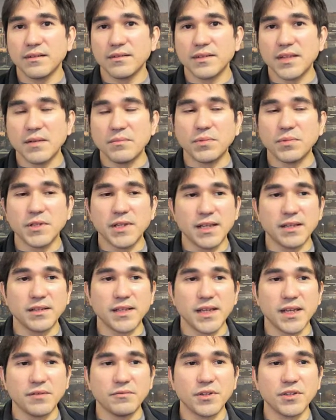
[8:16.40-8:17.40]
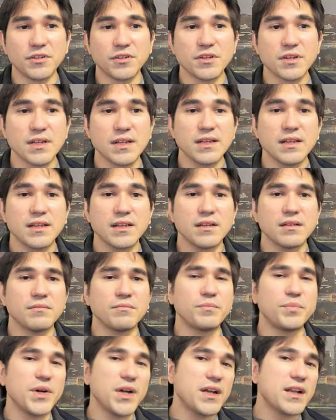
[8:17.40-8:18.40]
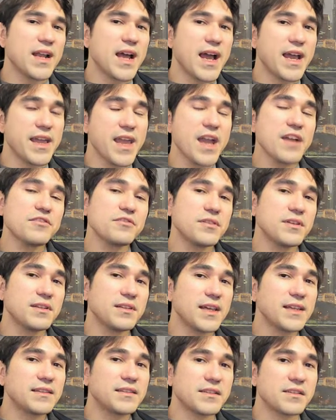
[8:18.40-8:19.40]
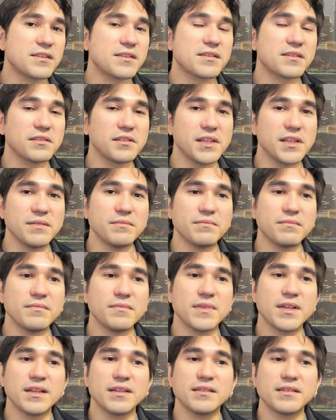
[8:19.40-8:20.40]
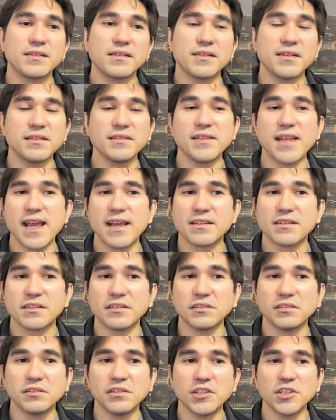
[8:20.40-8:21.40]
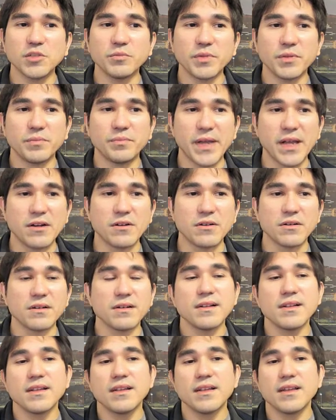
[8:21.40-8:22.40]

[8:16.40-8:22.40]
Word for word: templating language, but I actually like the Slim syntax a little bit better,